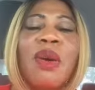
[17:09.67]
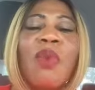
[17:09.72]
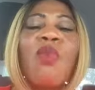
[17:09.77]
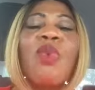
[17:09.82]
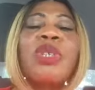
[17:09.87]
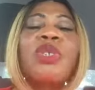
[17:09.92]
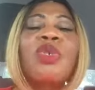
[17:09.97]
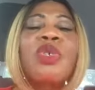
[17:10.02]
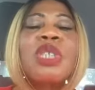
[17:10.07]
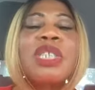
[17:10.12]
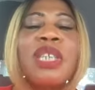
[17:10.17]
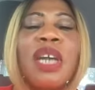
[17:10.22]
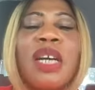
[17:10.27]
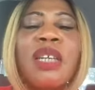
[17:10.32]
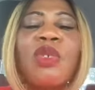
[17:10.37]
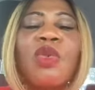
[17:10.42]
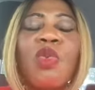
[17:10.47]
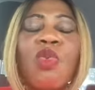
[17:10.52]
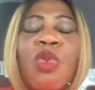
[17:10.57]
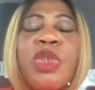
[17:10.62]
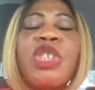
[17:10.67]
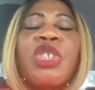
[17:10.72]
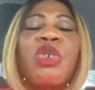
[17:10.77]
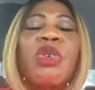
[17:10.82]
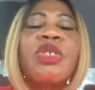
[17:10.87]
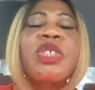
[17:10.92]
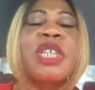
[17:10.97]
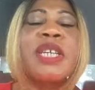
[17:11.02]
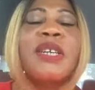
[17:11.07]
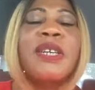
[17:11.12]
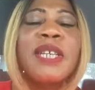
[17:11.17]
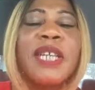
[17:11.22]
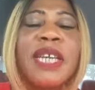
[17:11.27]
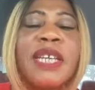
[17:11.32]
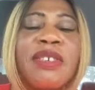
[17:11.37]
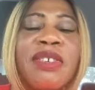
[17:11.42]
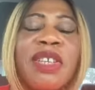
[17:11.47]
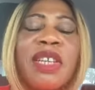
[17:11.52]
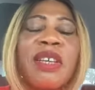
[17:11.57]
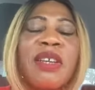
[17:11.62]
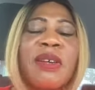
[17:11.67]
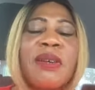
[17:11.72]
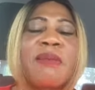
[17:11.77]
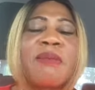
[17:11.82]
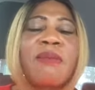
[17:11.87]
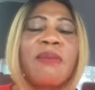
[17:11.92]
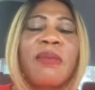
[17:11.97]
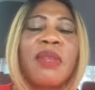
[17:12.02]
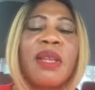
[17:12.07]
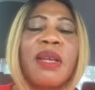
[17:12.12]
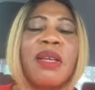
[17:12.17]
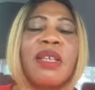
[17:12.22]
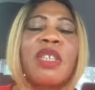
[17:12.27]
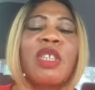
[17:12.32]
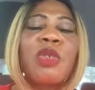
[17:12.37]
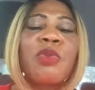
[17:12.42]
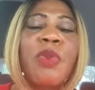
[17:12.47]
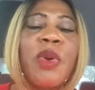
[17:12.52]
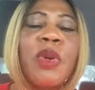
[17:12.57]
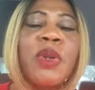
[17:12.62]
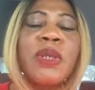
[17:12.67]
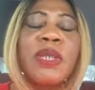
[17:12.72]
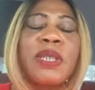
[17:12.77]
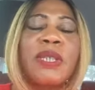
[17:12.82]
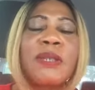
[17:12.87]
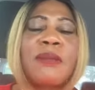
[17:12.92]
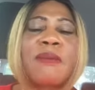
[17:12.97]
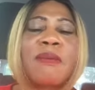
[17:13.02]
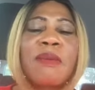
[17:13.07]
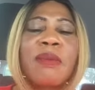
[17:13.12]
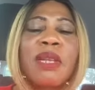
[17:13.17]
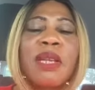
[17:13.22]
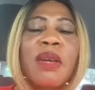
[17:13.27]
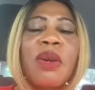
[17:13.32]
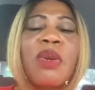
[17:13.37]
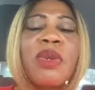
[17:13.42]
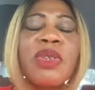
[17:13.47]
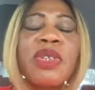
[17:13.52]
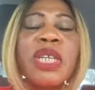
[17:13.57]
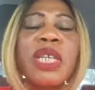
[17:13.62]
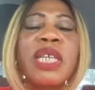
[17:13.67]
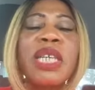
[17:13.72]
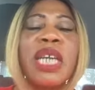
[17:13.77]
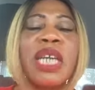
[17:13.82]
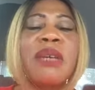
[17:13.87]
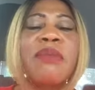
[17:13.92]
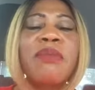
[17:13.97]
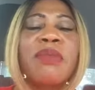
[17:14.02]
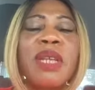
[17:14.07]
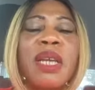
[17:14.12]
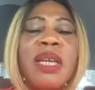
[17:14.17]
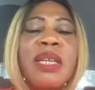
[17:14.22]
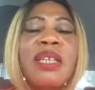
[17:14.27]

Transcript: with that which was already spoken concerning him,